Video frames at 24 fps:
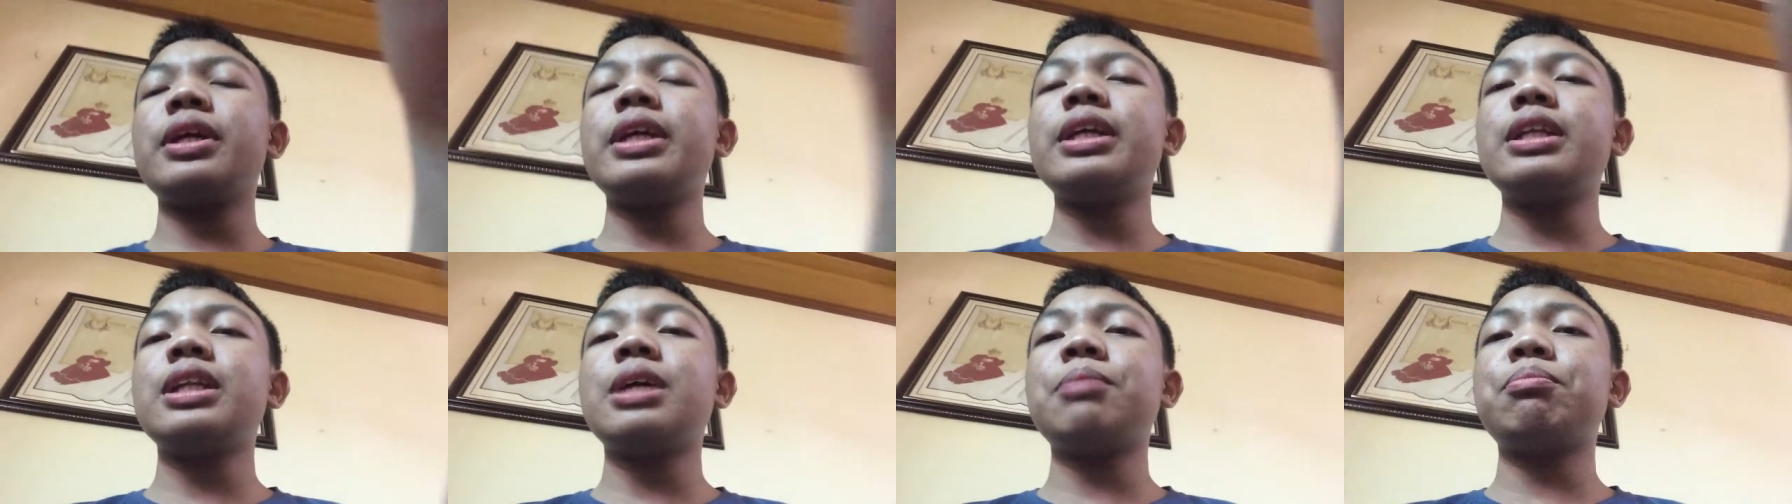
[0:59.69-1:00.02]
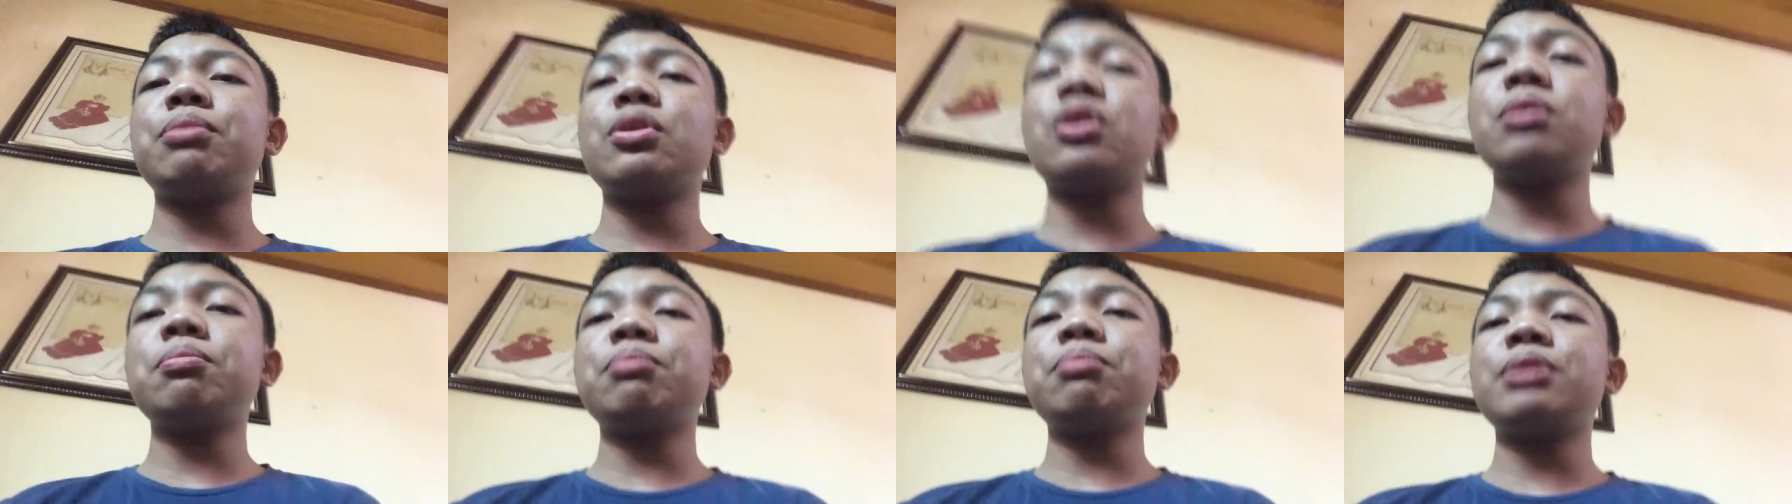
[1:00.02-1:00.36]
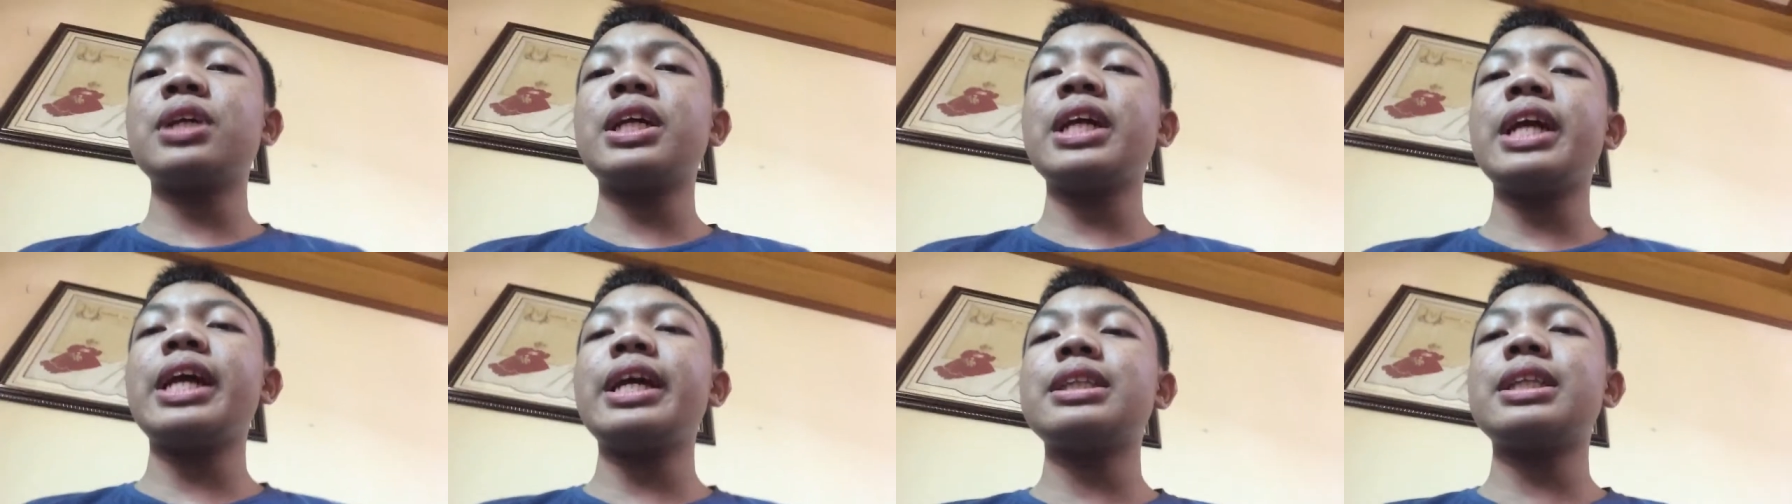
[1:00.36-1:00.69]

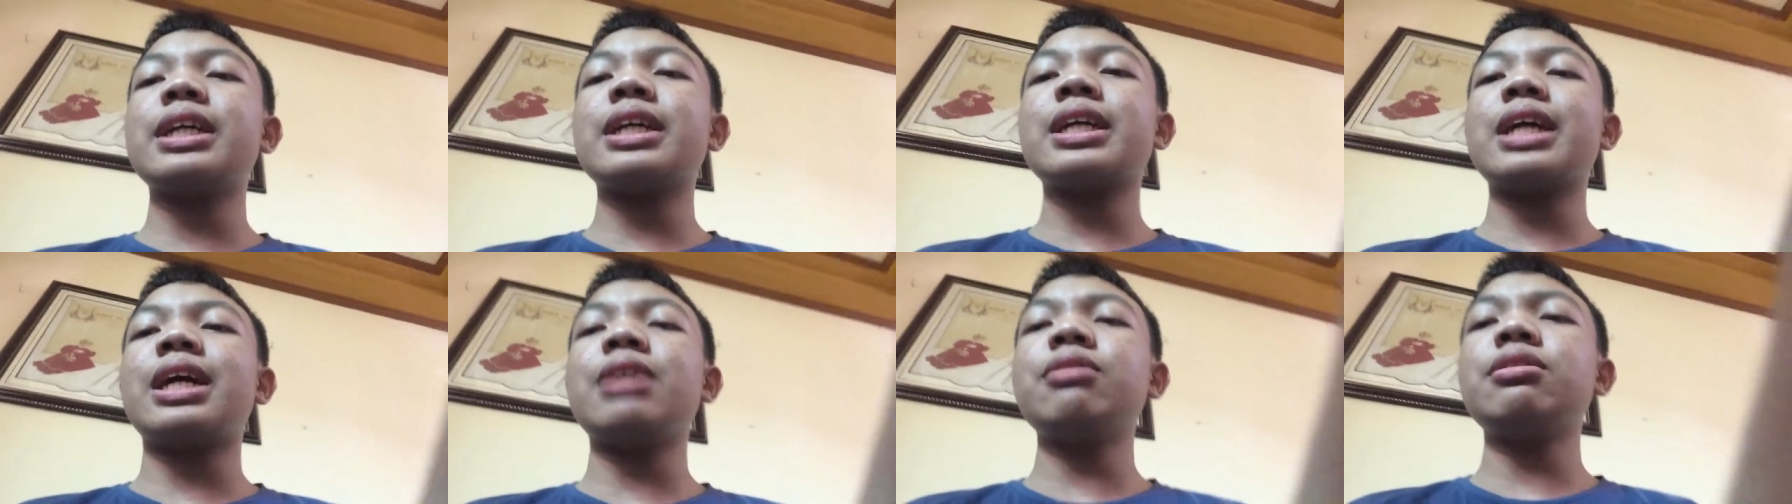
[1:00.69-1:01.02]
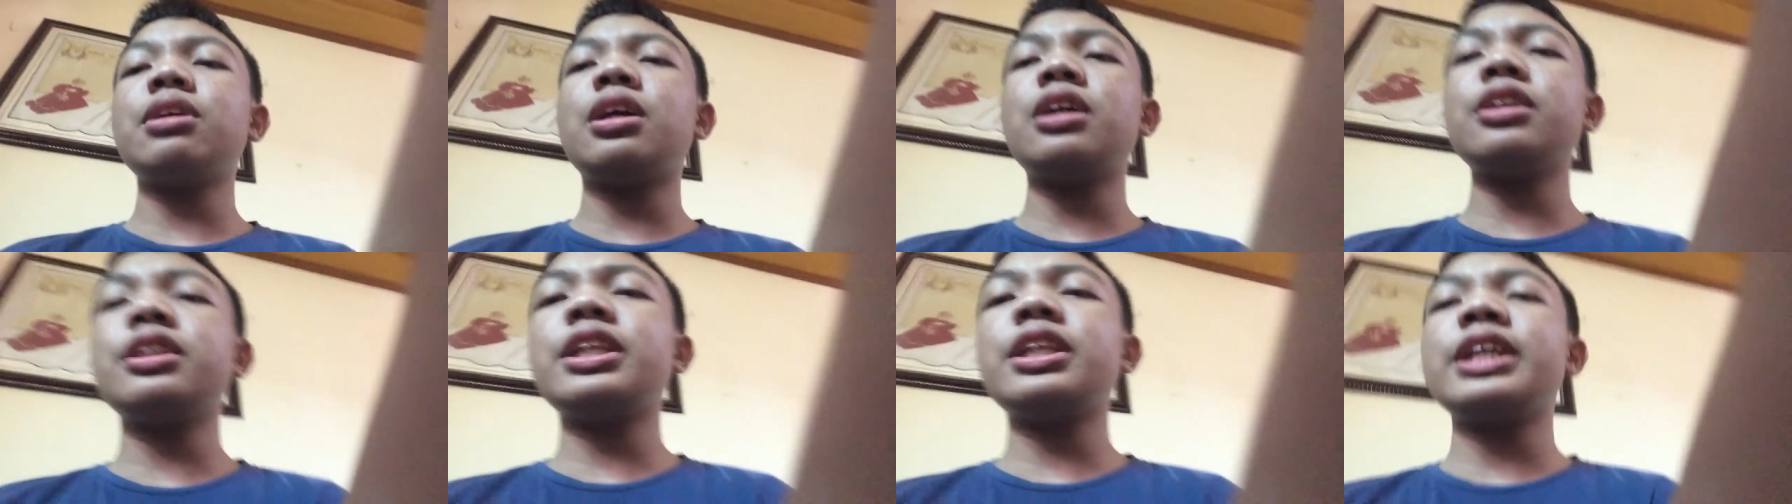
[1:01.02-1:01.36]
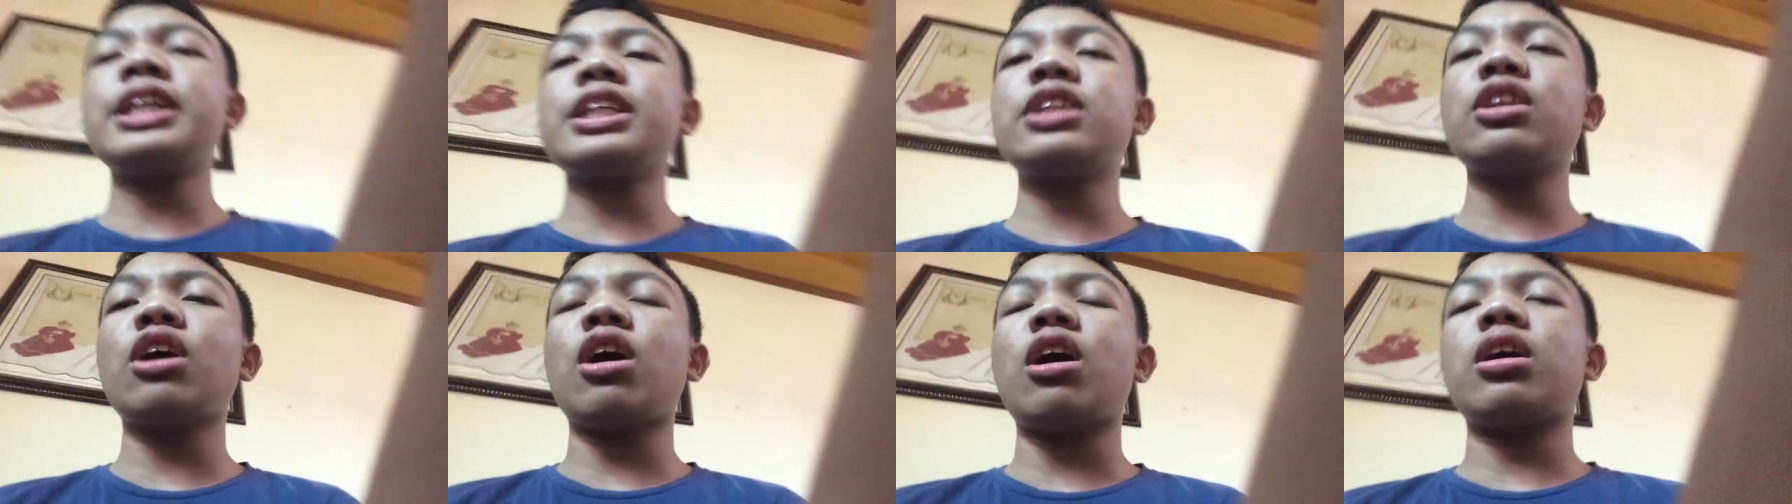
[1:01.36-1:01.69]
inappropriate account on
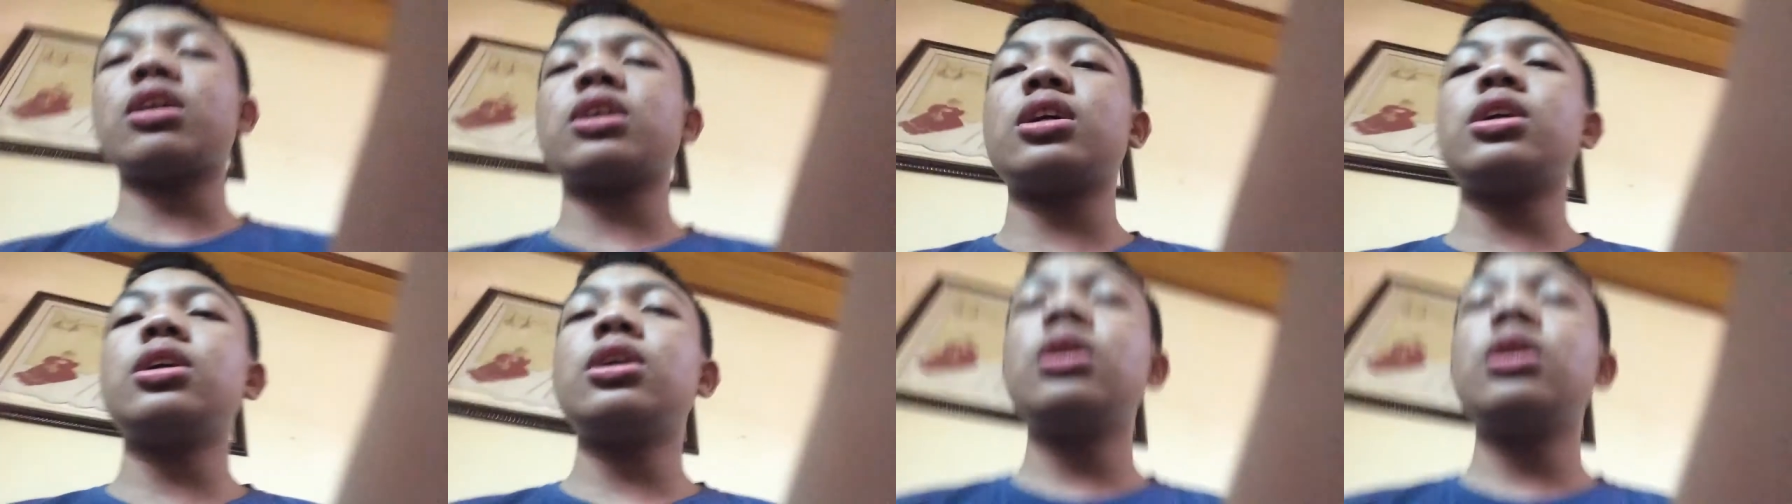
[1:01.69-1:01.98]
TikTok?